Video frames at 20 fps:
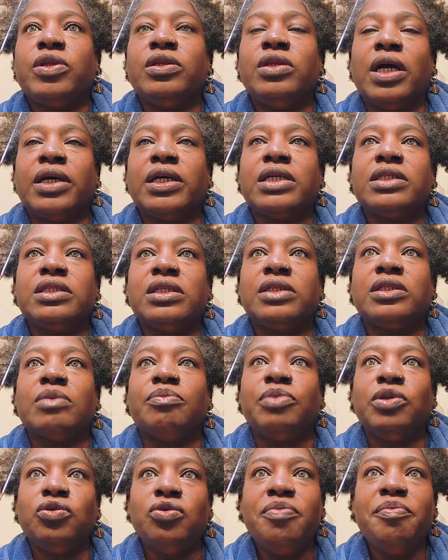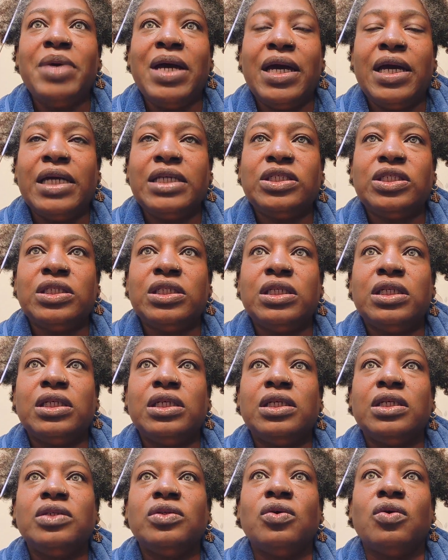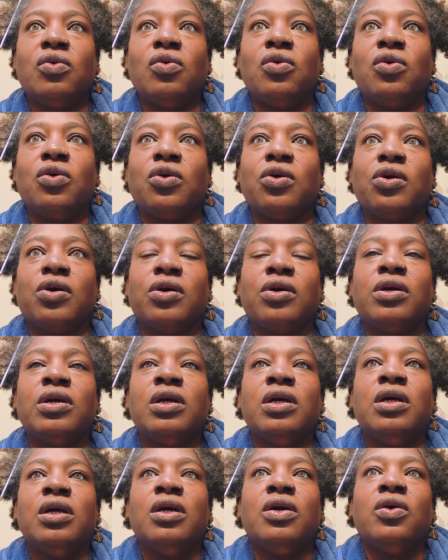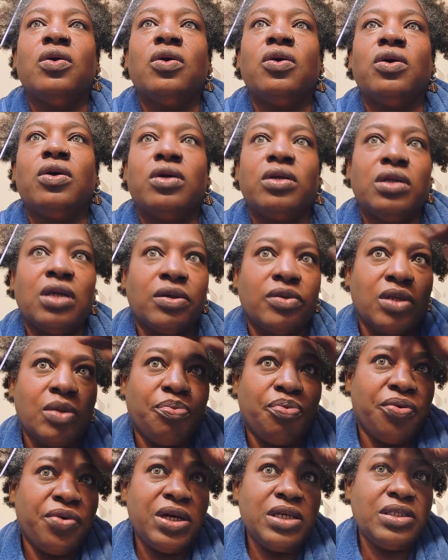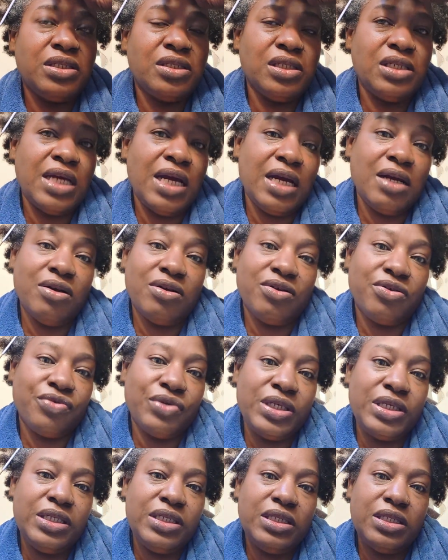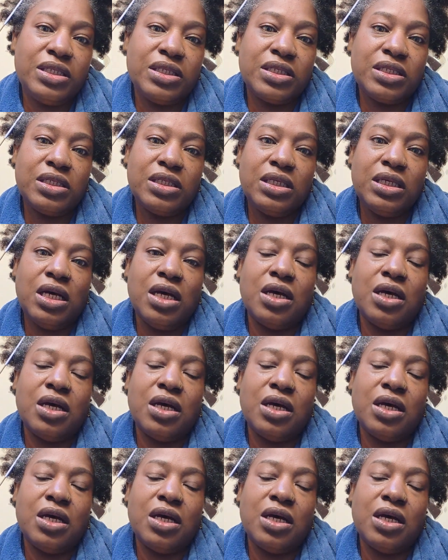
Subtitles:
like I said, the Blue Magic or depressing hair grease.